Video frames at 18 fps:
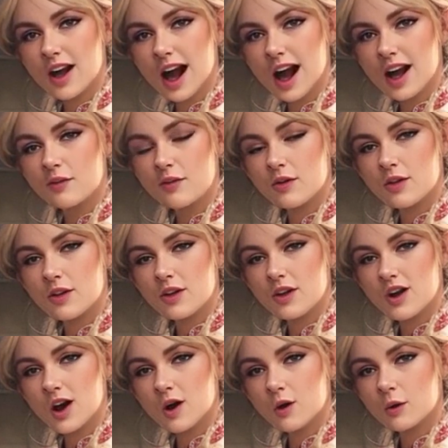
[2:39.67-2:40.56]
After the
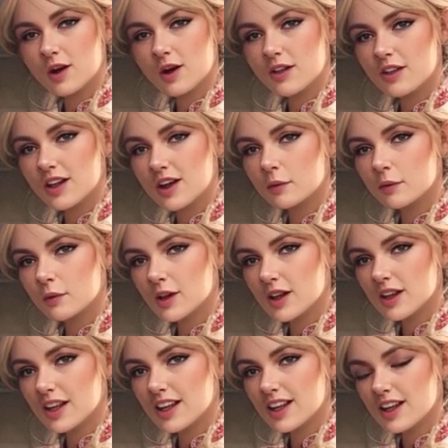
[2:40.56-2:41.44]
dough is
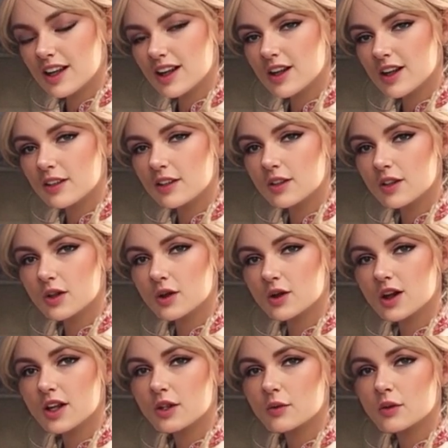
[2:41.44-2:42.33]
completely kneaded,
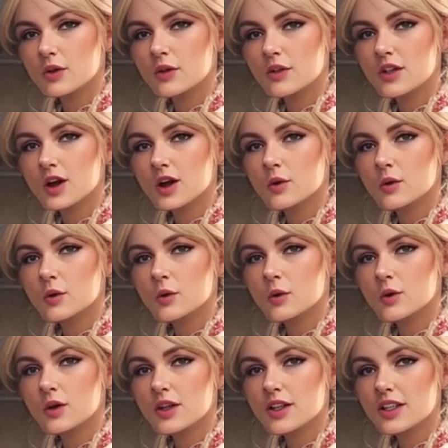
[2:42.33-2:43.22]
transfer the dough
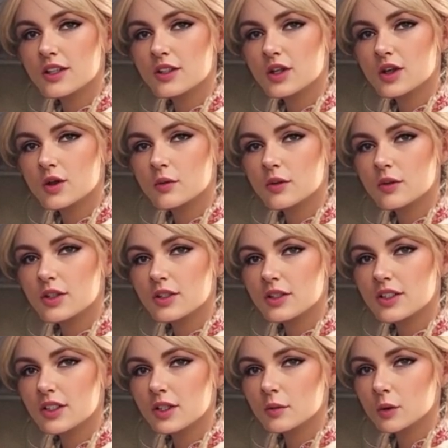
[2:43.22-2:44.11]
to a clean
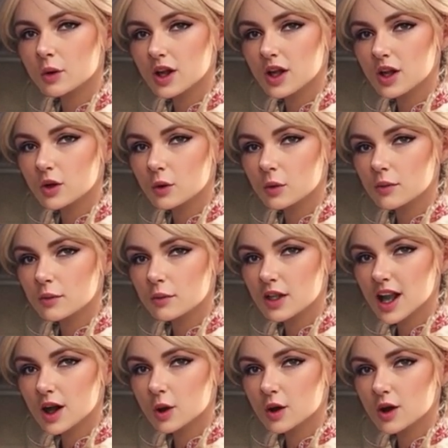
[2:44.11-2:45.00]
surface sprinkled with
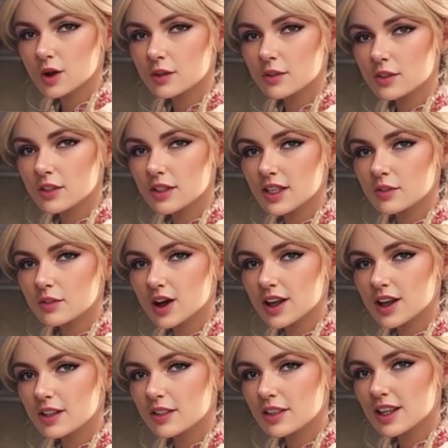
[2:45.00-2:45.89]
flour,
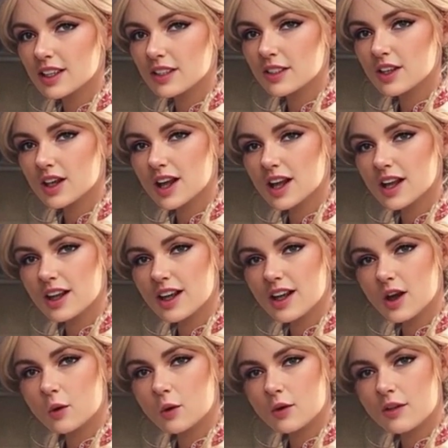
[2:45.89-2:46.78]
divide it into 8
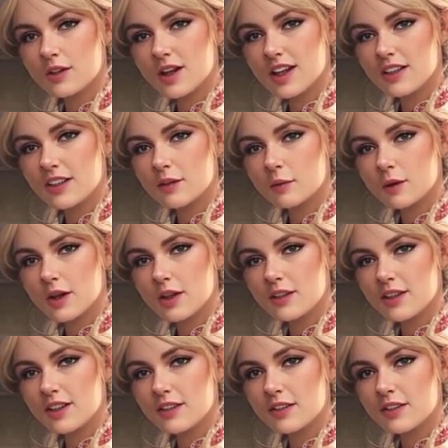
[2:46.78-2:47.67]
equal-sized
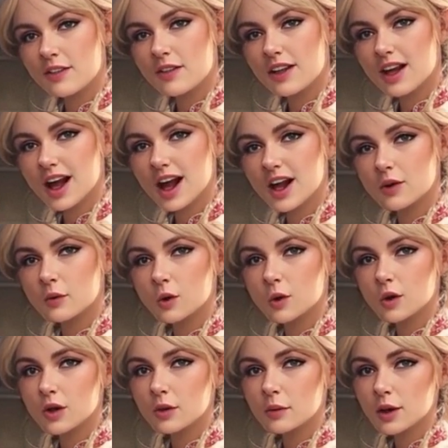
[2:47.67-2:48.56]
pieces, and
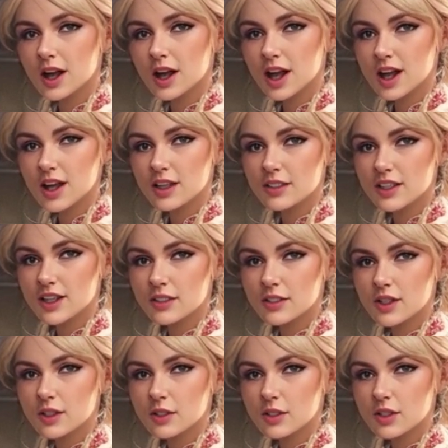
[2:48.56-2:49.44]
roll it by hand
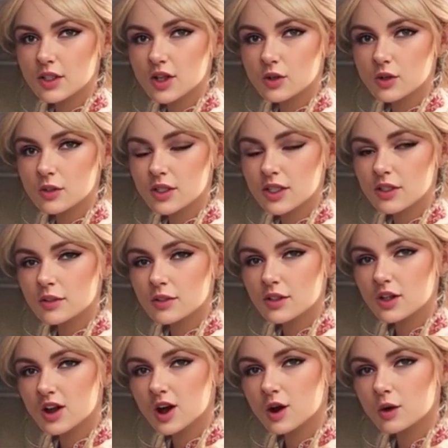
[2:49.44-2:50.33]
until the surface of
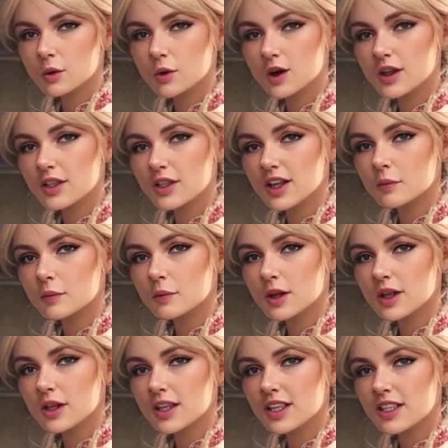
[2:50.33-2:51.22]
the dough is
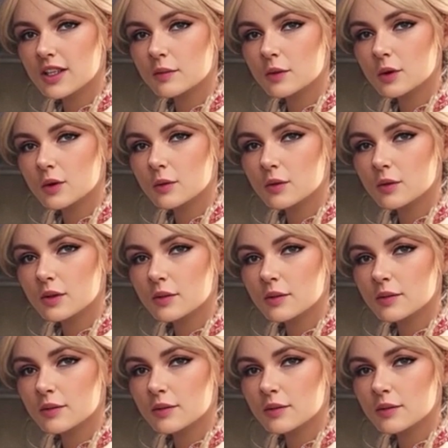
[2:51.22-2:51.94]
completely smooth.